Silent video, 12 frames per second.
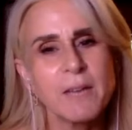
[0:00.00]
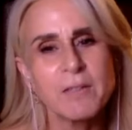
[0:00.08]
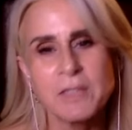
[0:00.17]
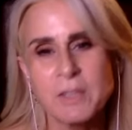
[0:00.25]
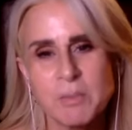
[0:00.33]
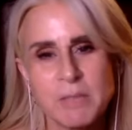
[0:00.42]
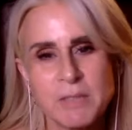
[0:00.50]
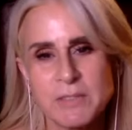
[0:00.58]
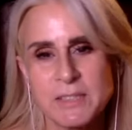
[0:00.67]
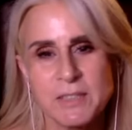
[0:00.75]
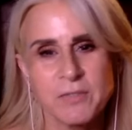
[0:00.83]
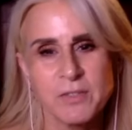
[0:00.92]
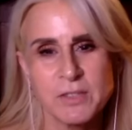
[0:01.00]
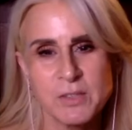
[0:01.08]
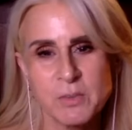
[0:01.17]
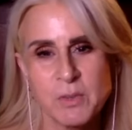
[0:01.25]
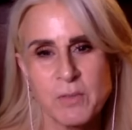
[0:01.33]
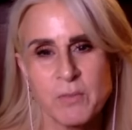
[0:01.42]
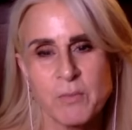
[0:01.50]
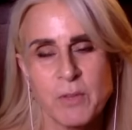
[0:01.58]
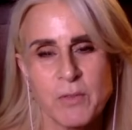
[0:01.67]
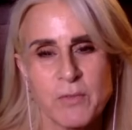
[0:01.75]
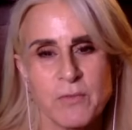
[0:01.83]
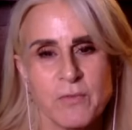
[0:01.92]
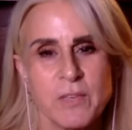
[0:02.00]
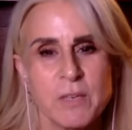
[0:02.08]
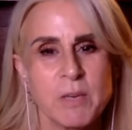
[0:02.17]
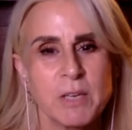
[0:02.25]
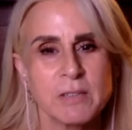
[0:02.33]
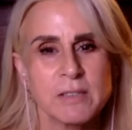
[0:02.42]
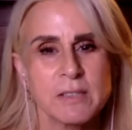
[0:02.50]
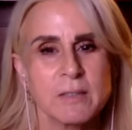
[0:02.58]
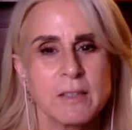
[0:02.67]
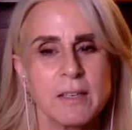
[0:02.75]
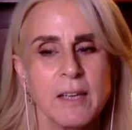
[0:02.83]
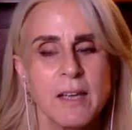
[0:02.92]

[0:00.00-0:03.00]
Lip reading: have a little bit of a difference with females, and